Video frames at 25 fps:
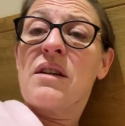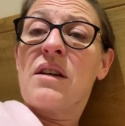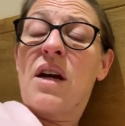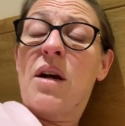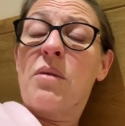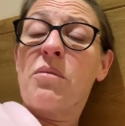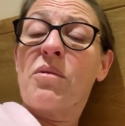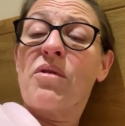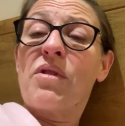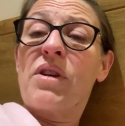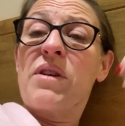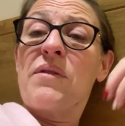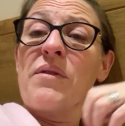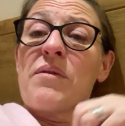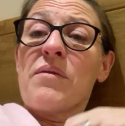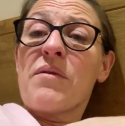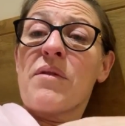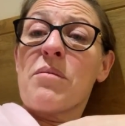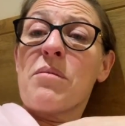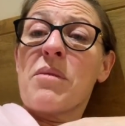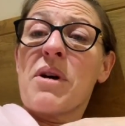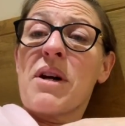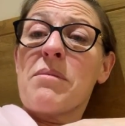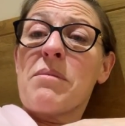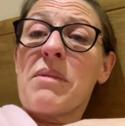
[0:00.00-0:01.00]
I'm grieving
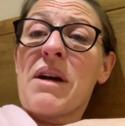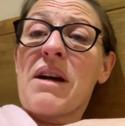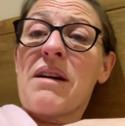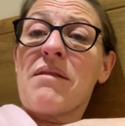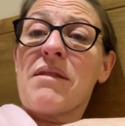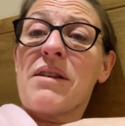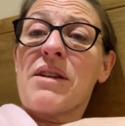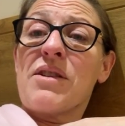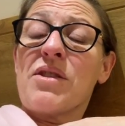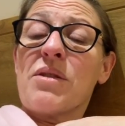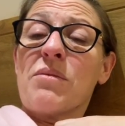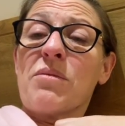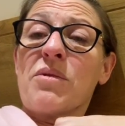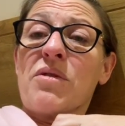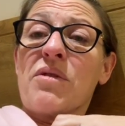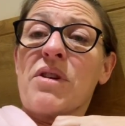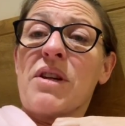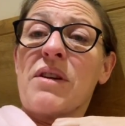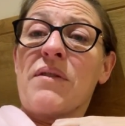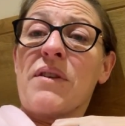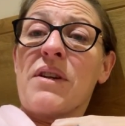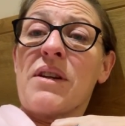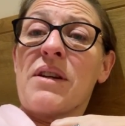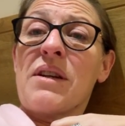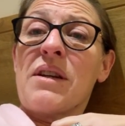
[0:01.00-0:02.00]
for my marriage. I'm
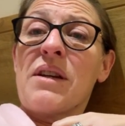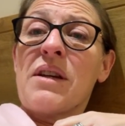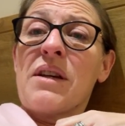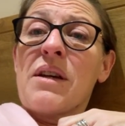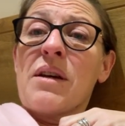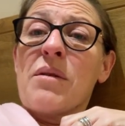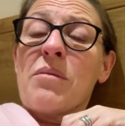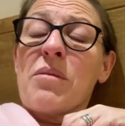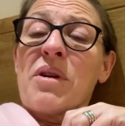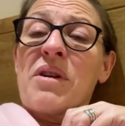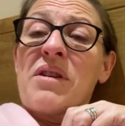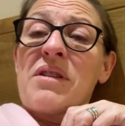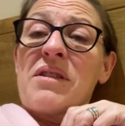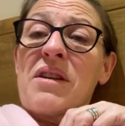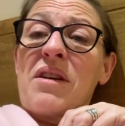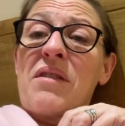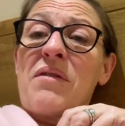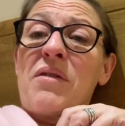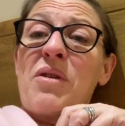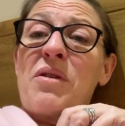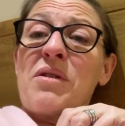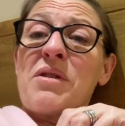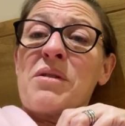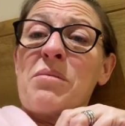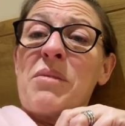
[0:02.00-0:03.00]
grieving because I've
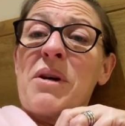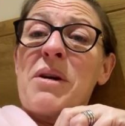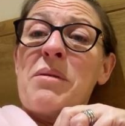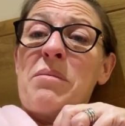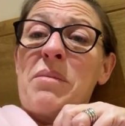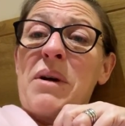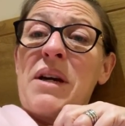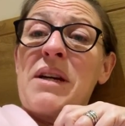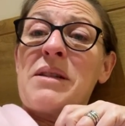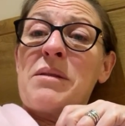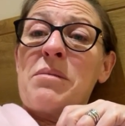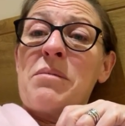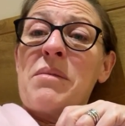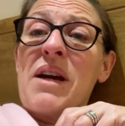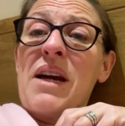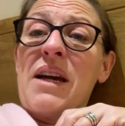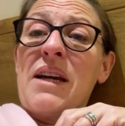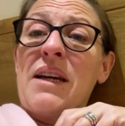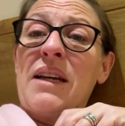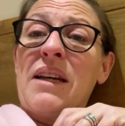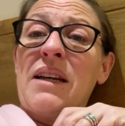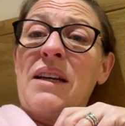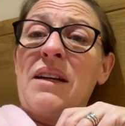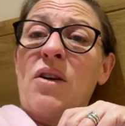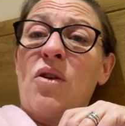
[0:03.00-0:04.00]
lost my best
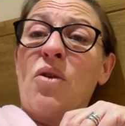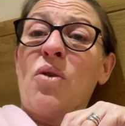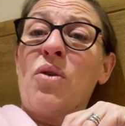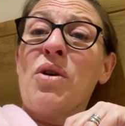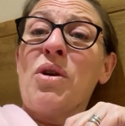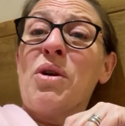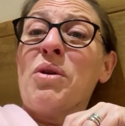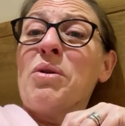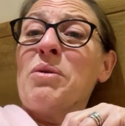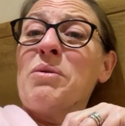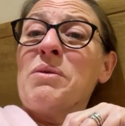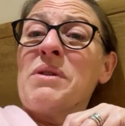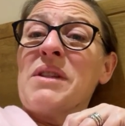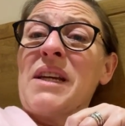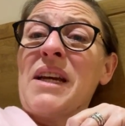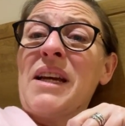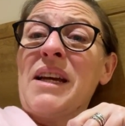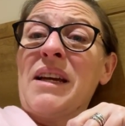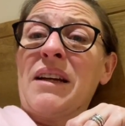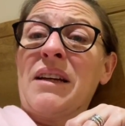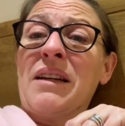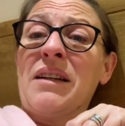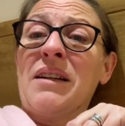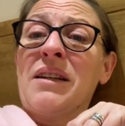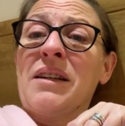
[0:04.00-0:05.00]
mate, or
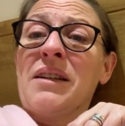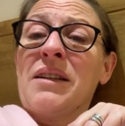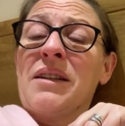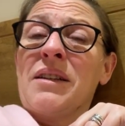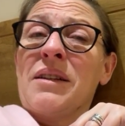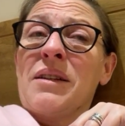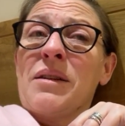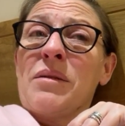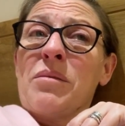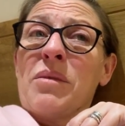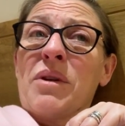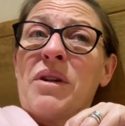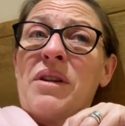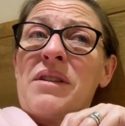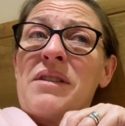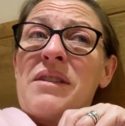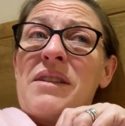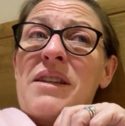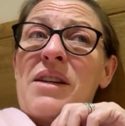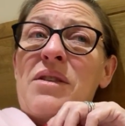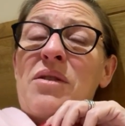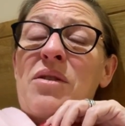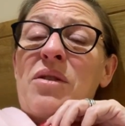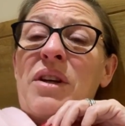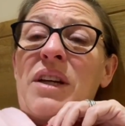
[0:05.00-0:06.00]
losing because
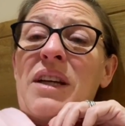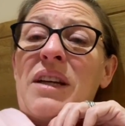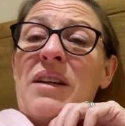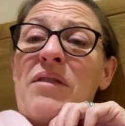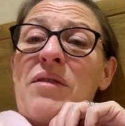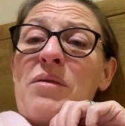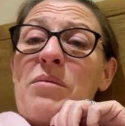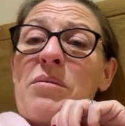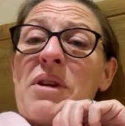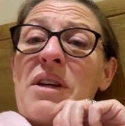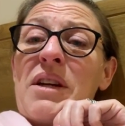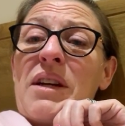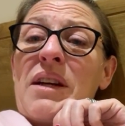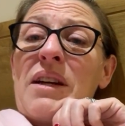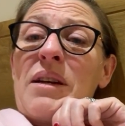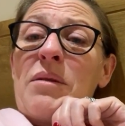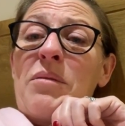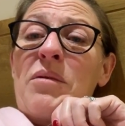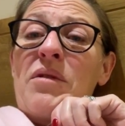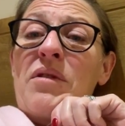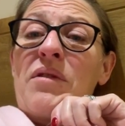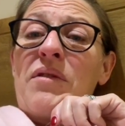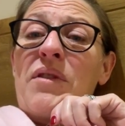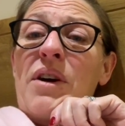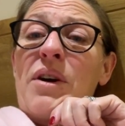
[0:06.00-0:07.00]
they're not giving me a
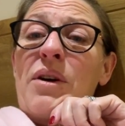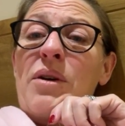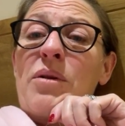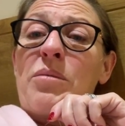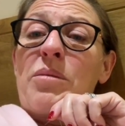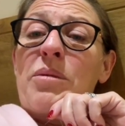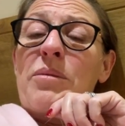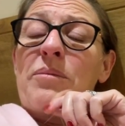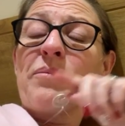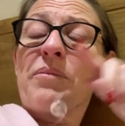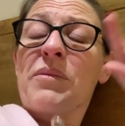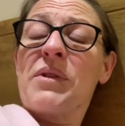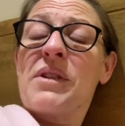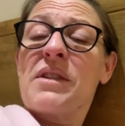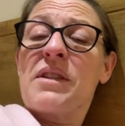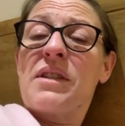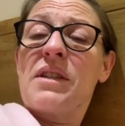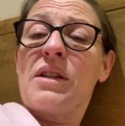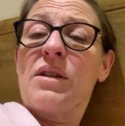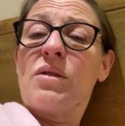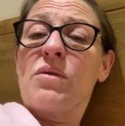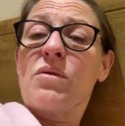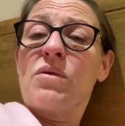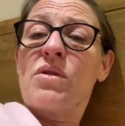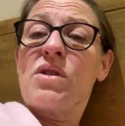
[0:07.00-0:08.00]
glimmer of hope.
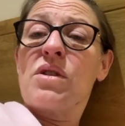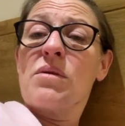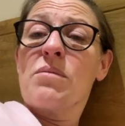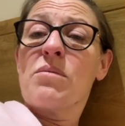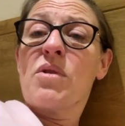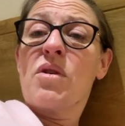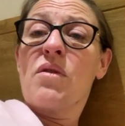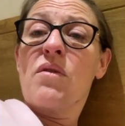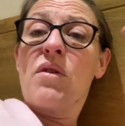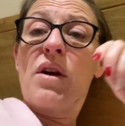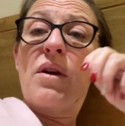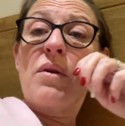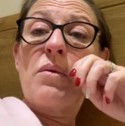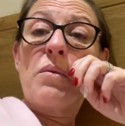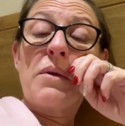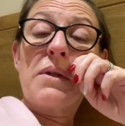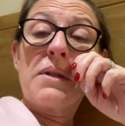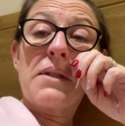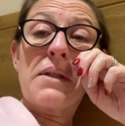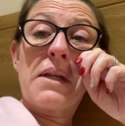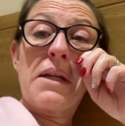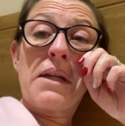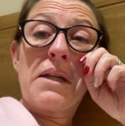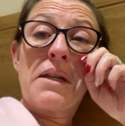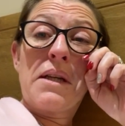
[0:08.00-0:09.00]
Still, tomorrow we
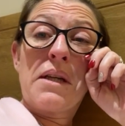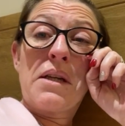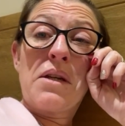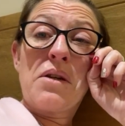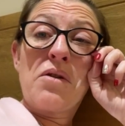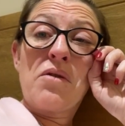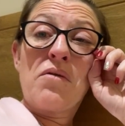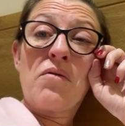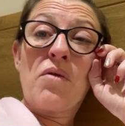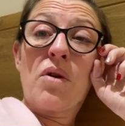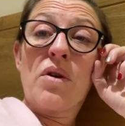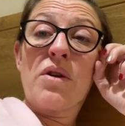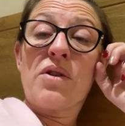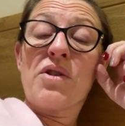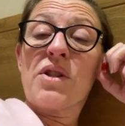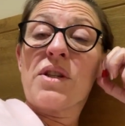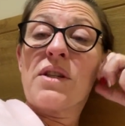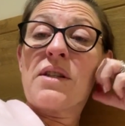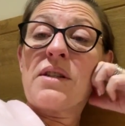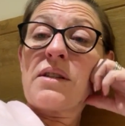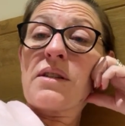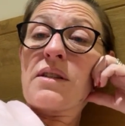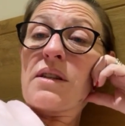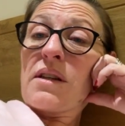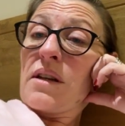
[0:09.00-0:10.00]
see the
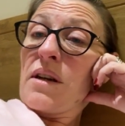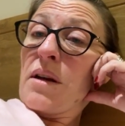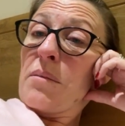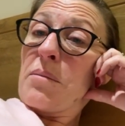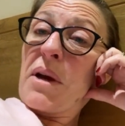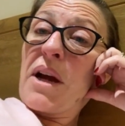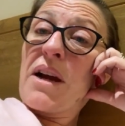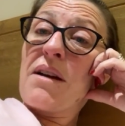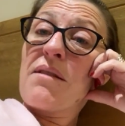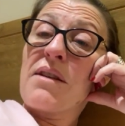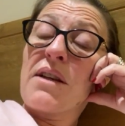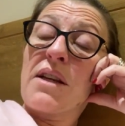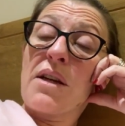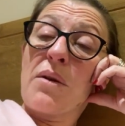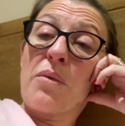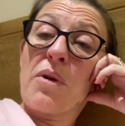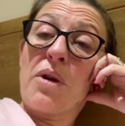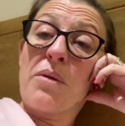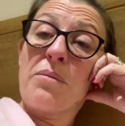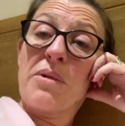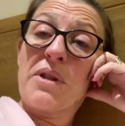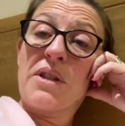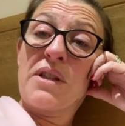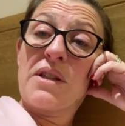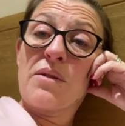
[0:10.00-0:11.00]
neurologist. Apparently it
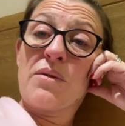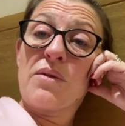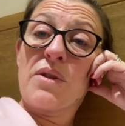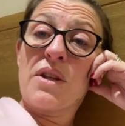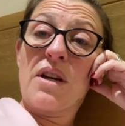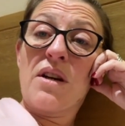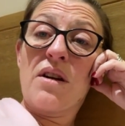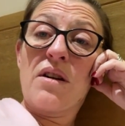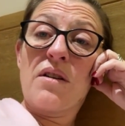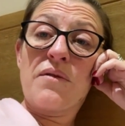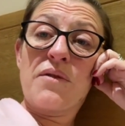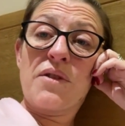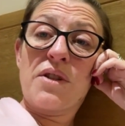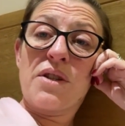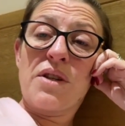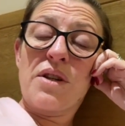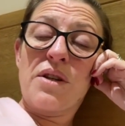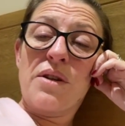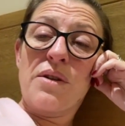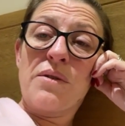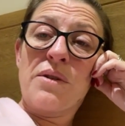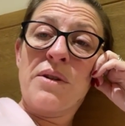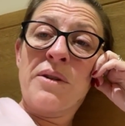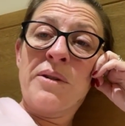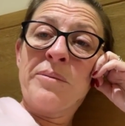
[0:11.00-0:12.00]
won't be till the
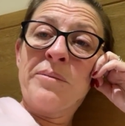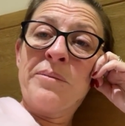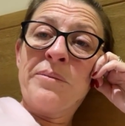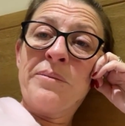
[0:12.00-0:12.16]
afternoon.